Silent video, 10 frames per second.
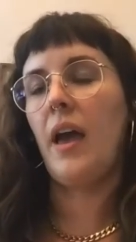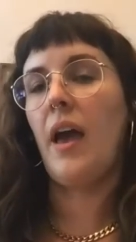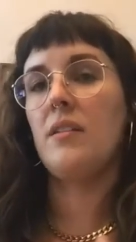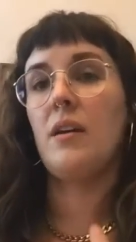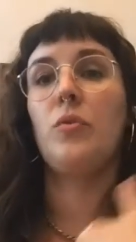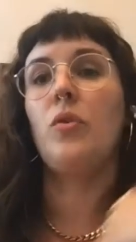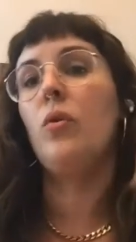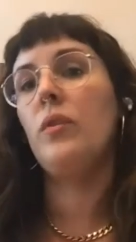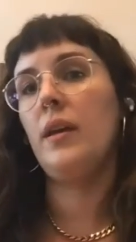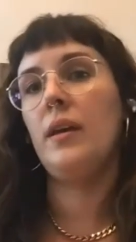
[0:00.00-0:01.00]
and I was
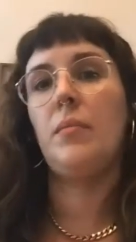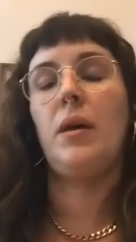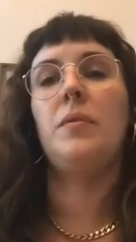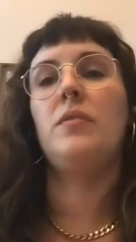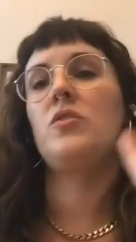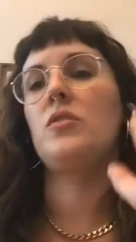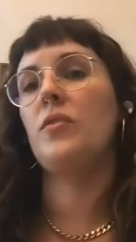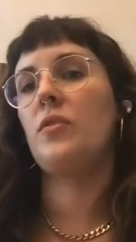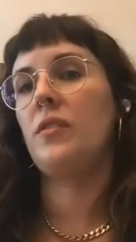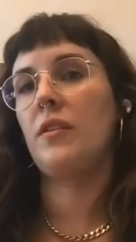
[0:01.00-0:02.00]
only in my position
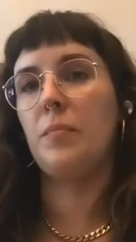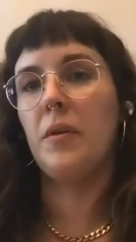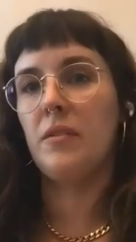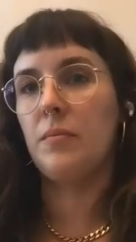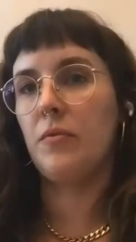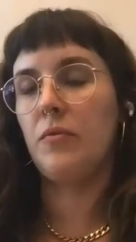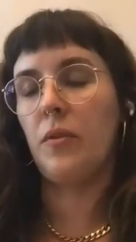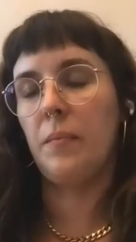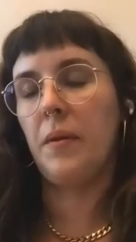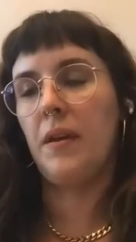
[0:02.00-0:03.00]
for 6 months before
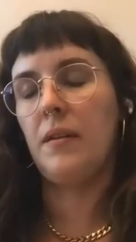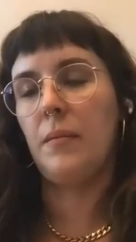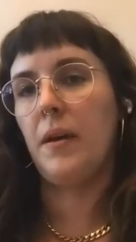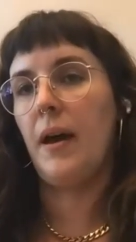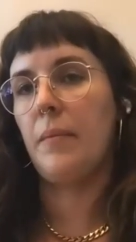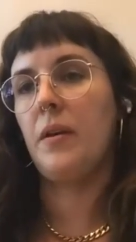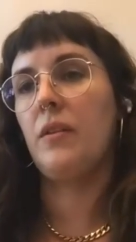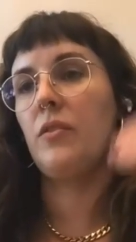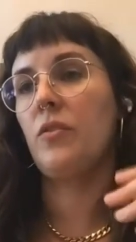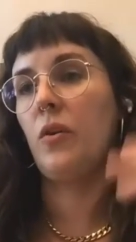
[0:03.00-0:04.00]
the pandemic
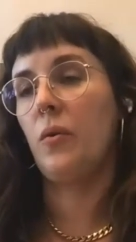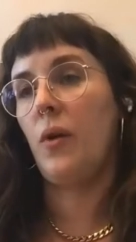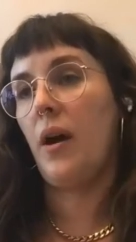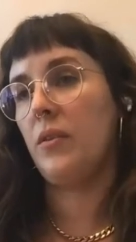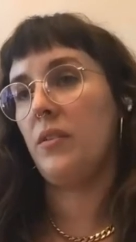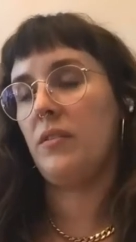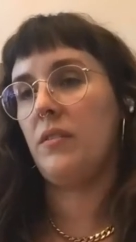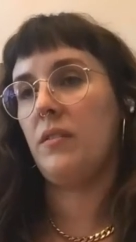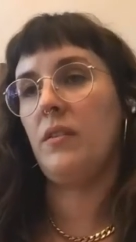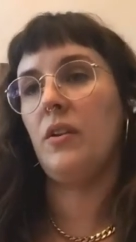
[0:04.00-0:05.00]
happened. So I was,
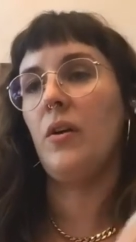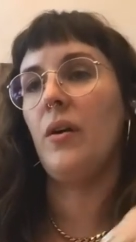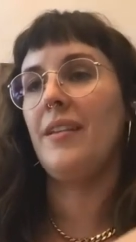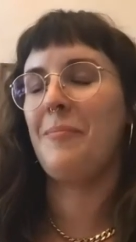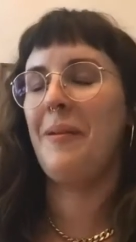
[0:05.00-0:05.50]
you know, it's